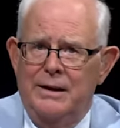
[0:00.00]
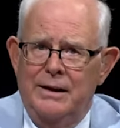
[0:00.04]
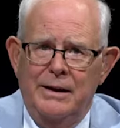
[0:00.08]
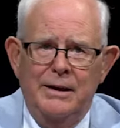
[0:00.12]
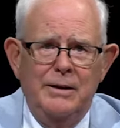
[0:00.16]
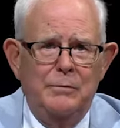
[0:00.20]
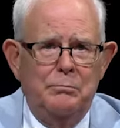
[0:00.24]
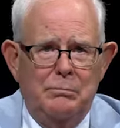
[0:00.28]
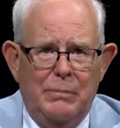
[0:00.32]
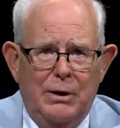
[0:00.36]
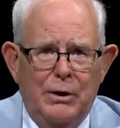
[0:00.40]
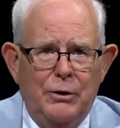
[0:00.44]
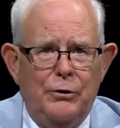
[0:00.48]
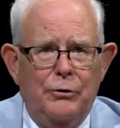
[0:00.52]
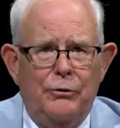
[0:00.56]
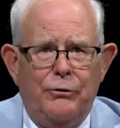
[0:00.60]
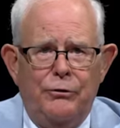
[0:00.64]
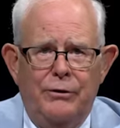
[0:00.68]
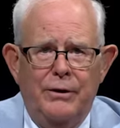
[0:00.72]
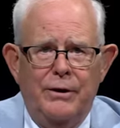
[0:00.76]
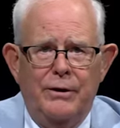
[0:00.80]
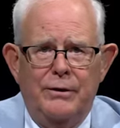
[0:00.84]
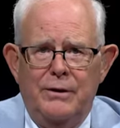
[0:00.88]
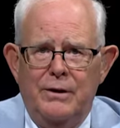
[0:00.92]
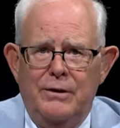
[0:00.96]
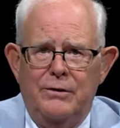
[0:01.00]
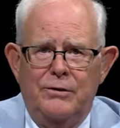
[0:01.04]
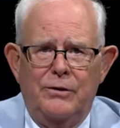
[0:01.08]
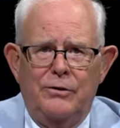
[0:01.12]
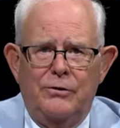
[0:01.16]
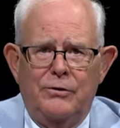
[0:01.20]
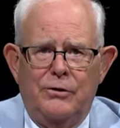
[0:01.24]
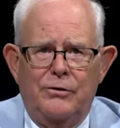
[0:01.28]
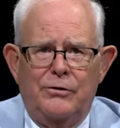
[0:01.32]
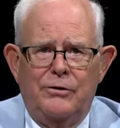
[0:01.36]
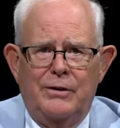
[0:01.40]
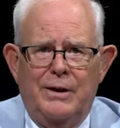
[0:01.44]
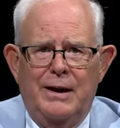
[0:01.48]
He boasts that this
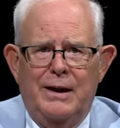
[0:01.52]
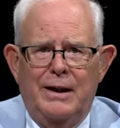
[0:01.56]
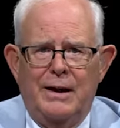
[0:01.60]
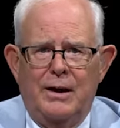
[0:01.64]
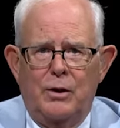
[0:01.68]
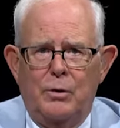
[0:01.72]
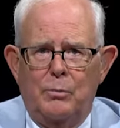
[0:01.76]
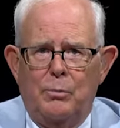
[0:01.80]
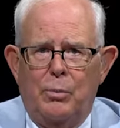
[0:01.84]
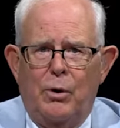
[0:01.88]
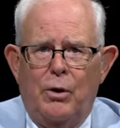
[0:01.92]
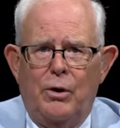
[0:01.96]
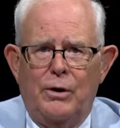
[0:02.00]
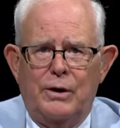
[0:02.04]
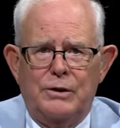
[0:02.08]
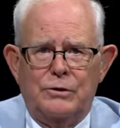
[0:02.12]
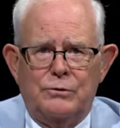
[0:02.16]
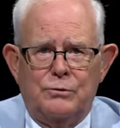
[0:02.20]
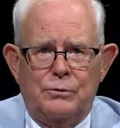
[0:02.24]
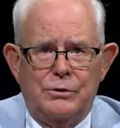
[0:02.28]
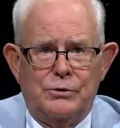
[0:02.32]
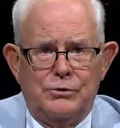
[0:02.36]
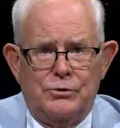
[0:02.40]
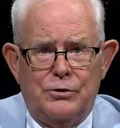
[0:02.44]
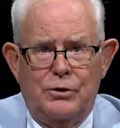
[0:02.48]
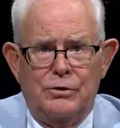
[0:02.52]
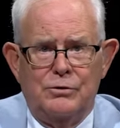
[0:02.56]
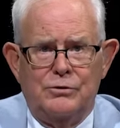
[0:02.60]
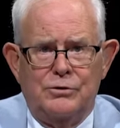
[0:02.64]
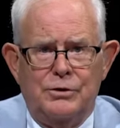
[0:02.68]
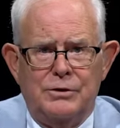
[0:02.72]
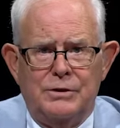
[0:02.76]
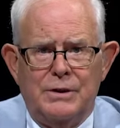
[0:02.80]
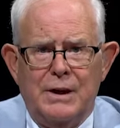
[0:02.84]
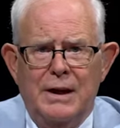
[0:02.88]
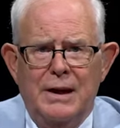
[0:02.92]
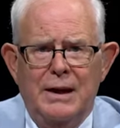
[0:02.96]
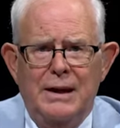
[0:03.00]
is a sign of the party's
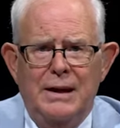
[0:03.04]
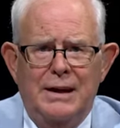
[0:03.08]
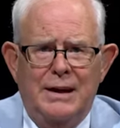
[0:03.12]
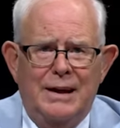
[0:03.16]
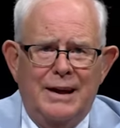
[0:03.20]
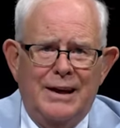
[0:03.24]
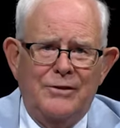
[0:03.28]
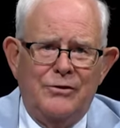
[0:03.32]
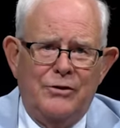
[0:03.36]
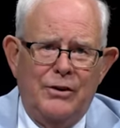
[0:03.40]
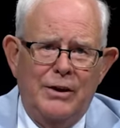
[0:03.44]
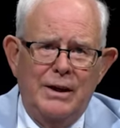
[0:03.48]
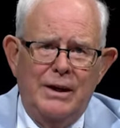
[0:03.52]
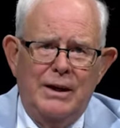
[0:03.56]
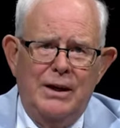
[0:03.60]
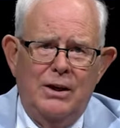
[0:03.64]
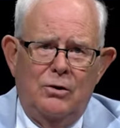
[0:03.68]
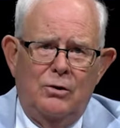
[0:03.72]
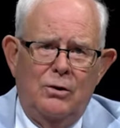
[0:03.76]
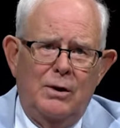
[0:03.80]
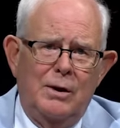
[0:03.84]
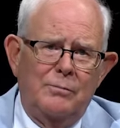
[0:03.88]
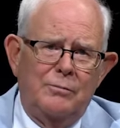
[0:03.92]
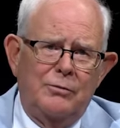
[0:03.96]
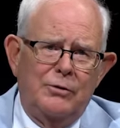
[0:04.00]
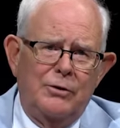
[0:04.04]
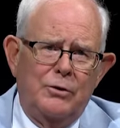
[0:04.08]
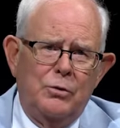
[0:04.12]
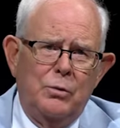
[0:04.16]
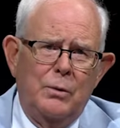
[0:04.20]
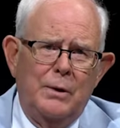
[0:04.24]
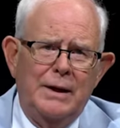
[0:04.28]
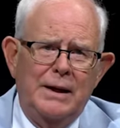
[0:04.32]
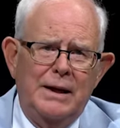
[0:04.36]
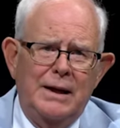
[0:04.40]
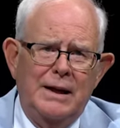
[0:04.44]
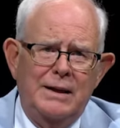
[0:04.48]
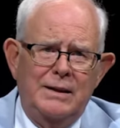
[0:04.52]
resurgence as they gear up for
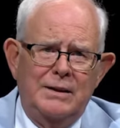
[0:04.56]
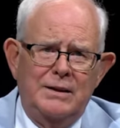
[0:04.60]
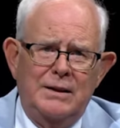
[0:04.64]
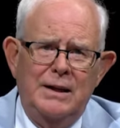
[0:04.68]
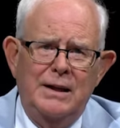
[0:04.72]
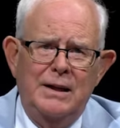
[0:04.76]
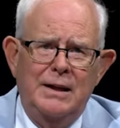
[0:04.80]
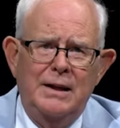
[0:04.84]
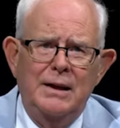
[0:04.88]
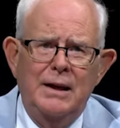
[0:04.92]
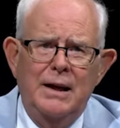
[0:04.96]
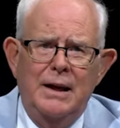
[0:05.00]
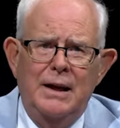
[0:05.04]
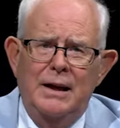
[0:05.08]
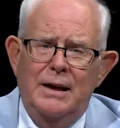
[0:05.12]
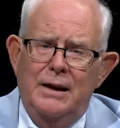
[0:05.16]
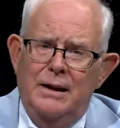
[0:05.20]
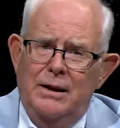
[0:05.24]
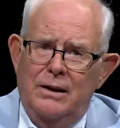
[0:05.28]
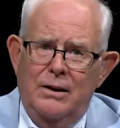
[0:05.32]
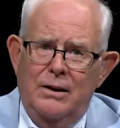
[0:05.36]
2018